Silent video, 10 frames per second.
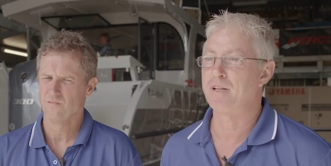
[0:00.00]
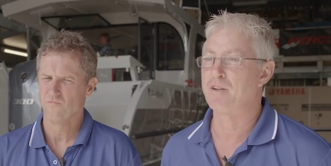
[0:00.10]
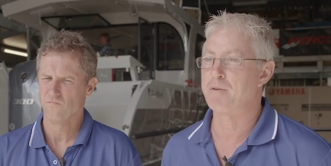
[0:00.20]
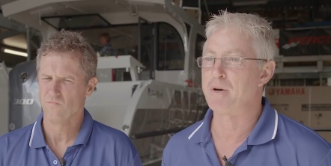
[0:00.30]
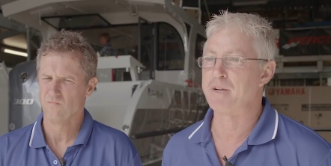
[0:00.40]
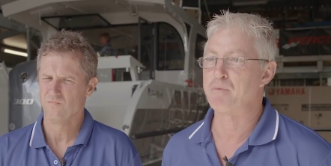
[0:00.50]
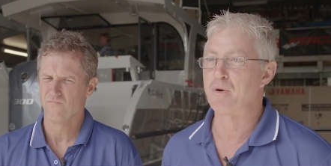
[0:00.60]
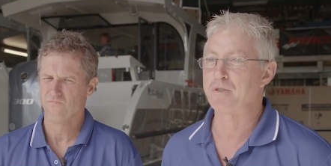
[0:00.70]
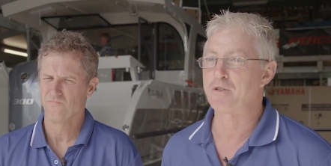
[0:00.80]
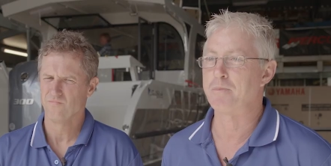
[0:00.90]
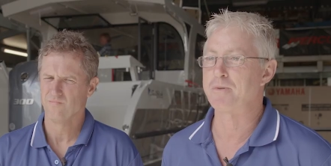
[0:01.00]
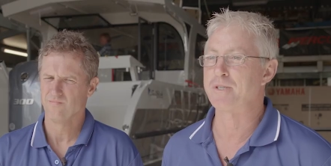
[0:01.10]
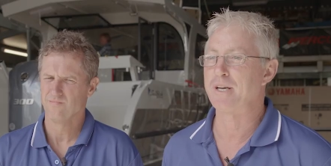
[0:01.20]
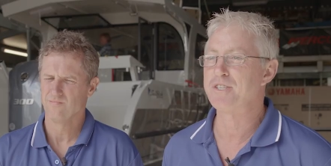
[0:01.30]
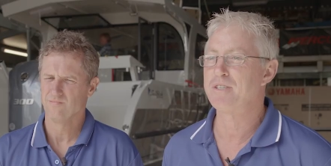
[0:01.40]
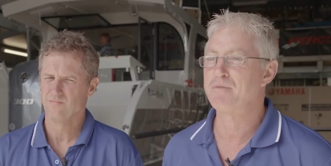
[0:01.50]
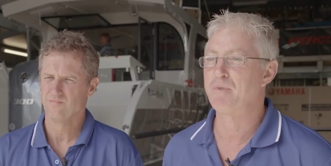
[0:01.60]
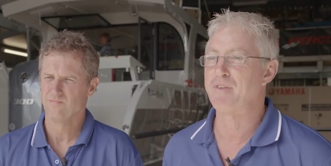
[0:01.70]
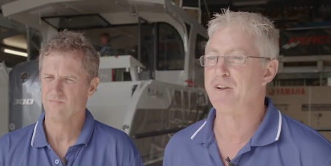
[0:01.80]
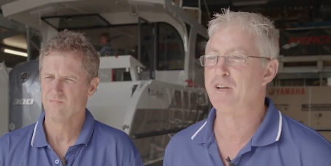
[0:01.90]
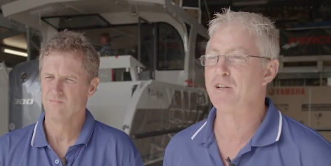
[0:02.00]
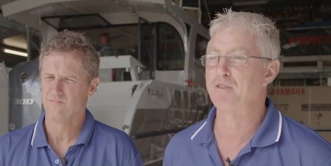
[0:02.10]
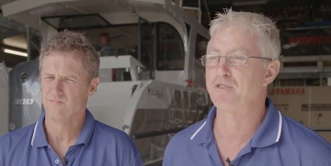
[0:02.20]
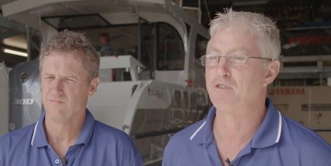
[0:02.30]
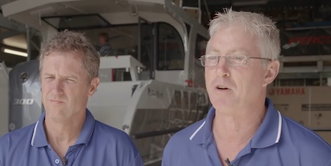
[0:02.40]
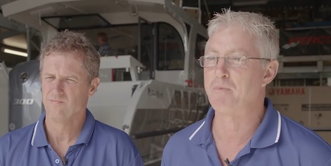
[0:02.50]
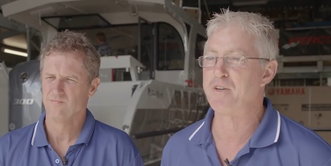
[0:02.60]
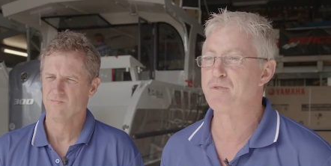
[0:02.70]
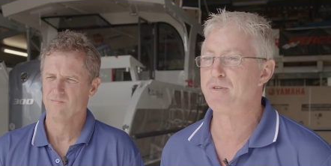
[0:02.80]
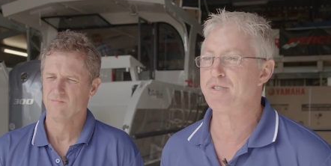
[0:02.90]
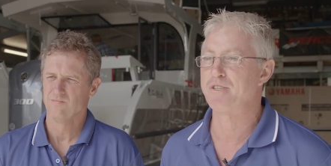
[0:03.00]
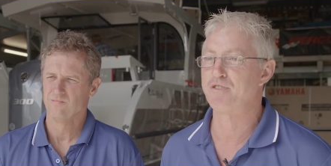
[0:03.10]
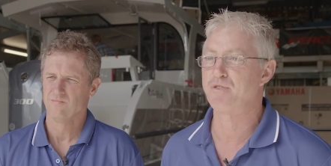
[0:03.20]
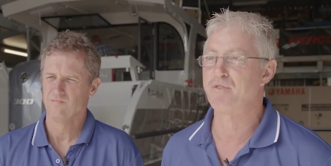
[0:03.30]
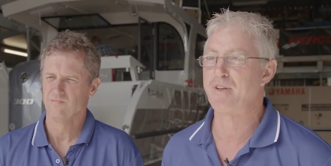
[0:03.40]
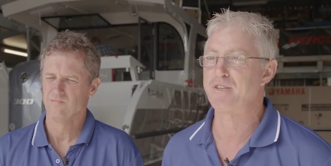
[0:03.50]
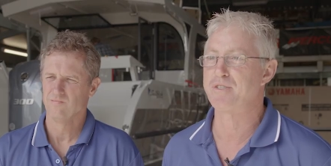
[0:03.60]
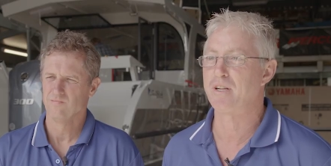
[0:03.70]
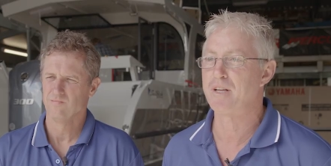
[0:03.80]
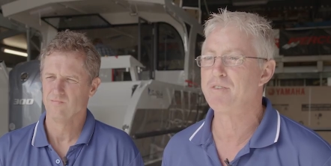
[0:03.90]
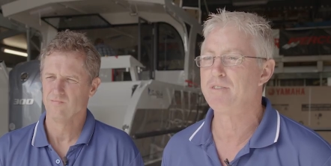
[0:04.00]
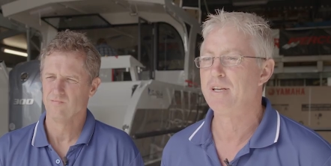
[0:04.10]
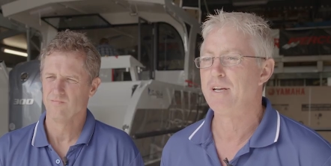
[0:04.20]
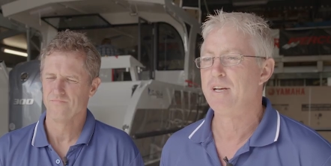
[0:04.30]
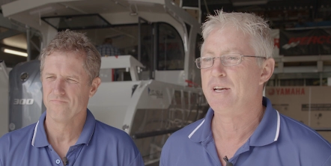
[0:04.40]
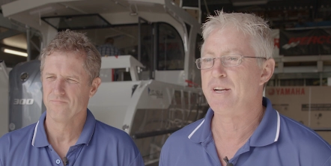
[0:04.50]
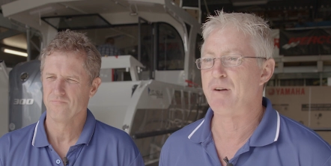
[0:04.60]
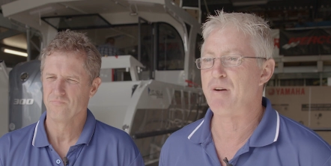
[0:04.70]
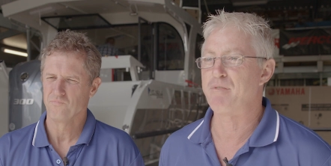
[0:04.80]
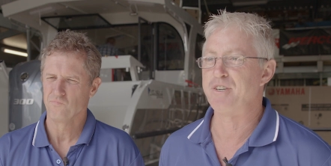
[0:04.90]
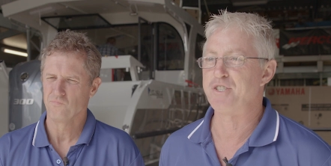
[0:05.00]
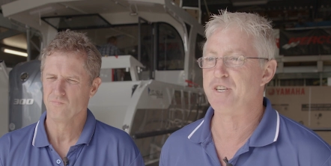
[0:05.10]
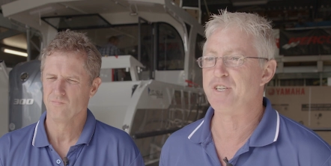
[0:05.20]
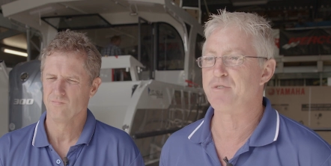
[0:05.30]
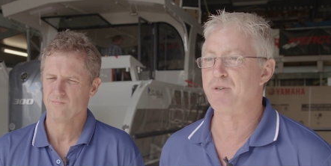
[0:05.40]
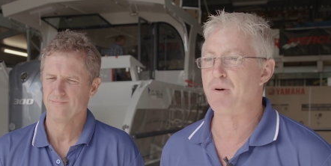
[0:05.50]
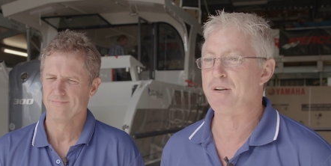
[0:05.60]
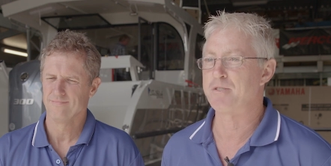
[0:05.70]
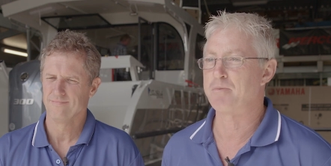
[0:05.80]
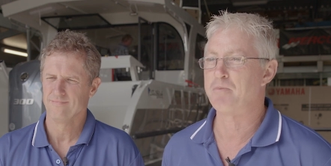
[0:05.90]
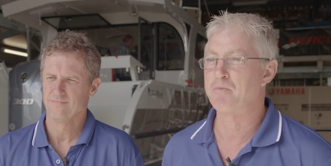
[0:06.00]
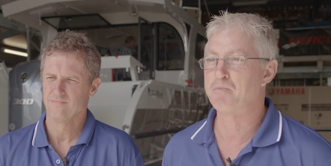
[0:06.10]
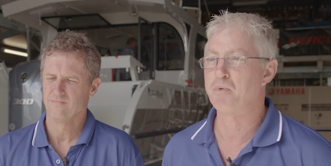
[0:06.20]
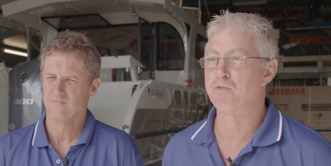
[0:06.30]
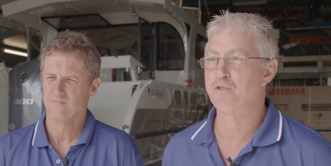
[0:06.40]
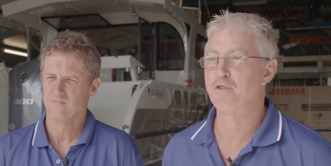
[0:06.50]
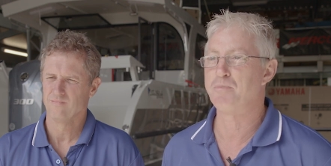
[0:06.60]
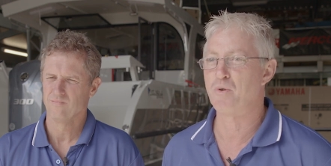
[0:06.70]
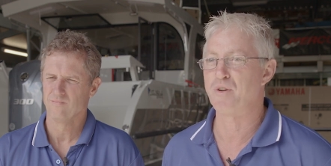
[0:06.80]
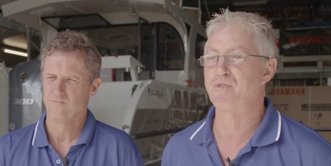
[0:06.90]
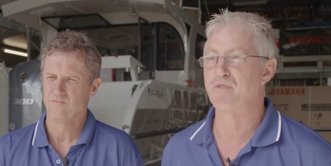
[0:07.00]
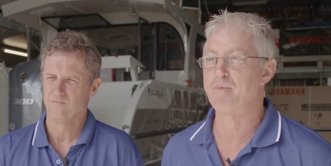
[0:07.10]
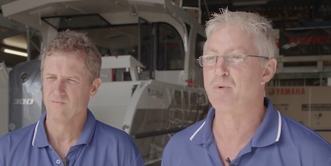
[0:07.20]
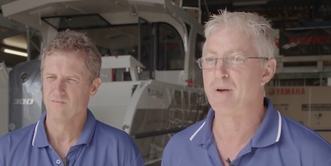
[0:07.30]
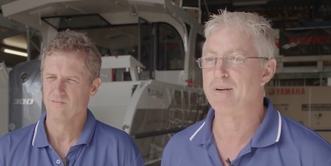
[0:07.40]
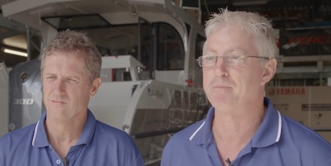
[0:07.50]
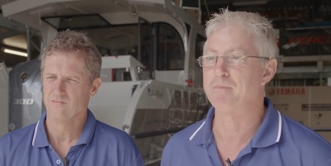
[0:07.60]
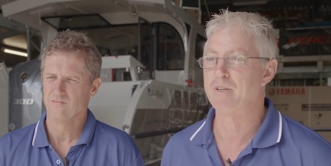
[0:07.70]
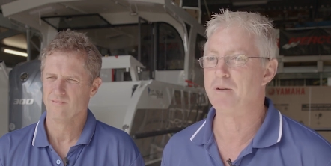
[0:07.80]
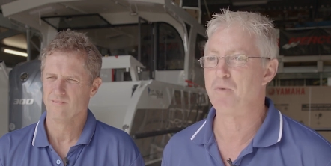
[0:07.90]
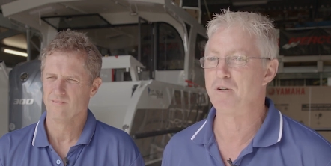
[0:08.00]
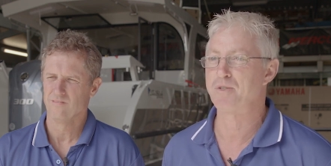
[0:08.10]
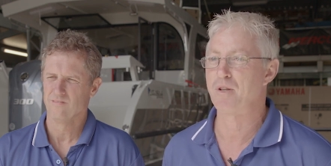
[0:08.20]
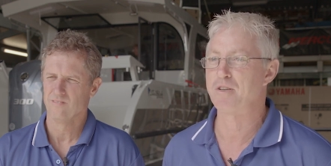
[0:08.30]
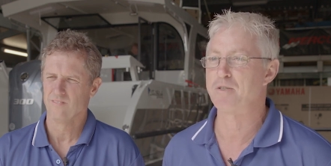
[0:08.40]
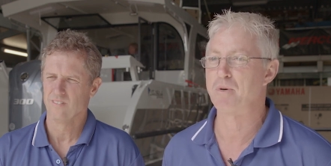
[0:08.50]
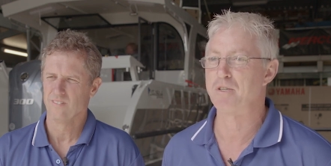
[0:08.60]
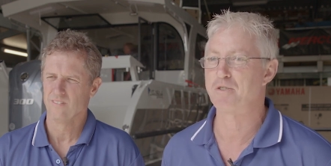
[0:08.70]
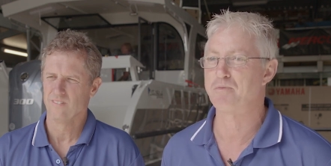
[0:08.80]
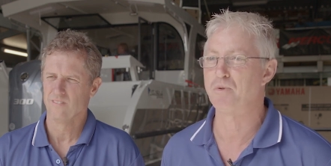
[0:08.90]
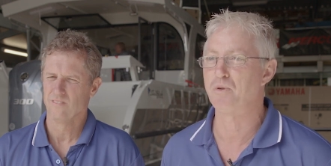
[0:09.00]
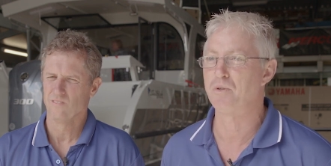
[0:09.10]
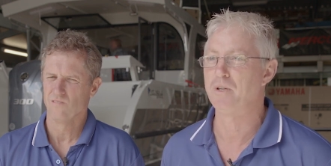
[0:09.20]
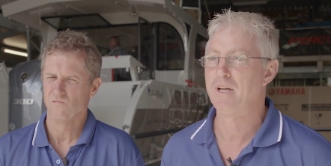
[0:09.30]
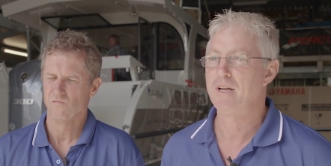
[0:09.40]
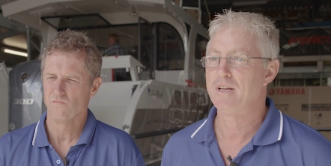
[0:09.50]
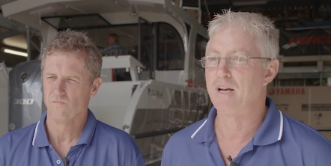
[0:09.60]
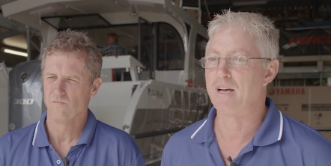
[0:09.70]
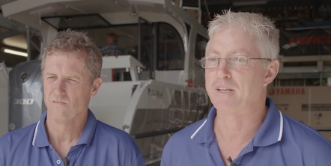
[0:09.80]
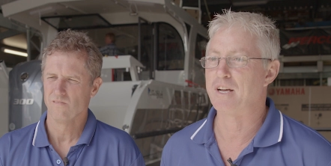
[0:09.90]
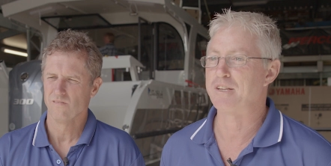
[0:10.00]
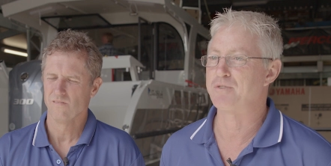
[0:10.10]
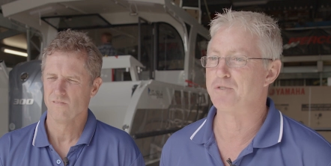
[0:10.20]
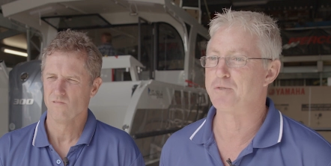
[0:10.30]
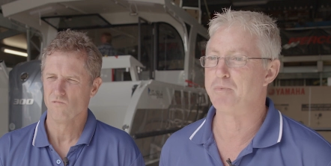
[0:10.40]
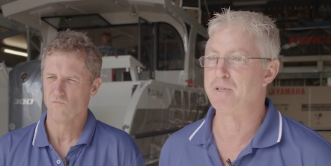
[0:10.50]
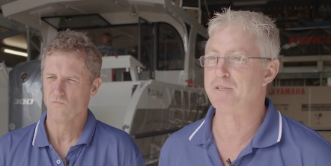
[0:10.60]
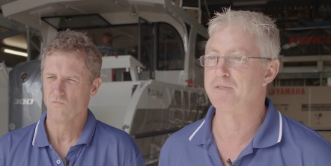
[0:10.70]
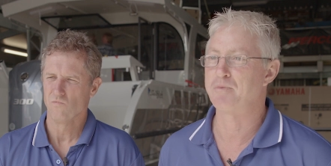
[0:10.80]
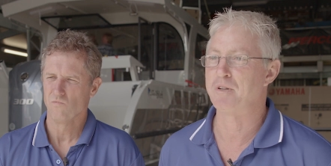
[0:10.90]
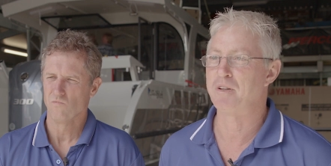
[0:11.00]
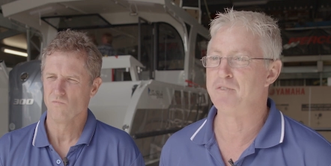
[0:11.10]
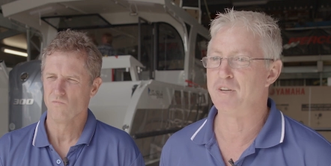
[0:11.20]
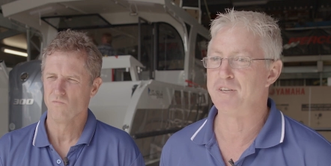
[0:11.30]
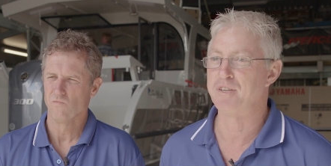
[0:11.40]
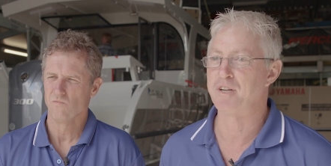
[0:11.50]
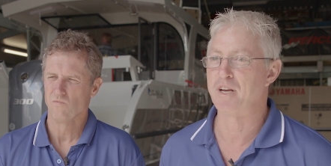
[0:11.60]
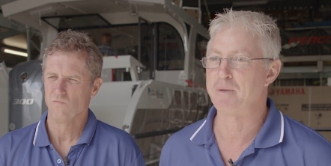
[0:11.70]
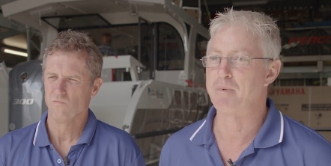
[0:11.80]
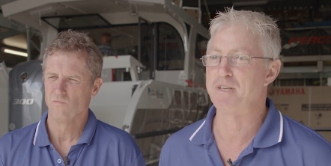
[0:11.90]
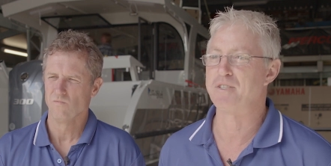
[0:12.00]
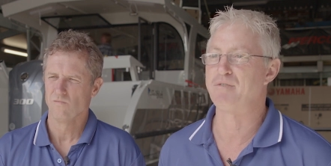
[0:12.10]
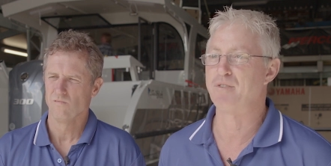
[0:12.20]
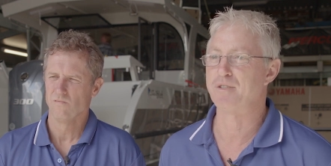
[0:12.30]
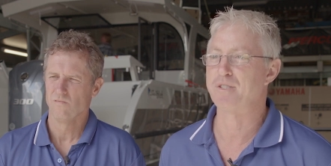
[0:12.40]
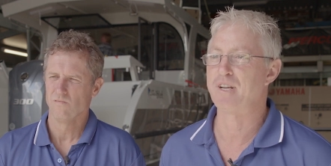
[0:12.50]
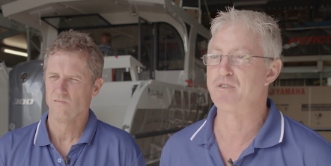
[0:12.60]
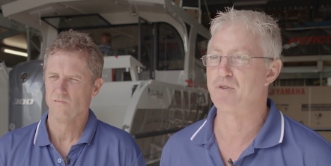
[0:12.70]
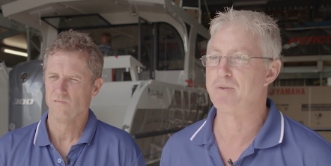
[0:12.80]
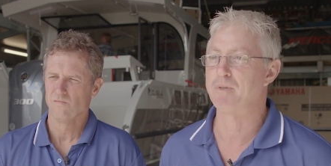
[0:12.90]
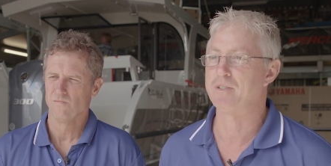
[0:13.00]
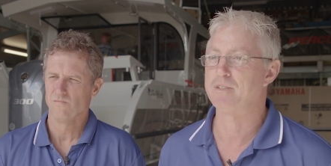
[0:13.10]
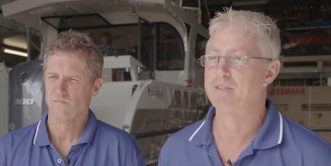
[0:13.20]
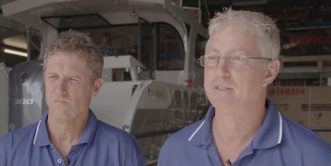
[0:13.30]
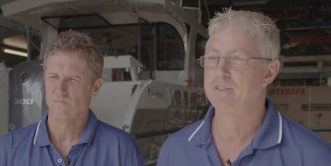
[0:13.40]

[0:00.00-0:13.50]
Speaker 1: a lot of money in workers' compensation. We've had no lost time injuries since 2011. our average injury rate is 2.3 per annum, and most of those have been small uh, cuts or splinters that needed only basic first aid treatment.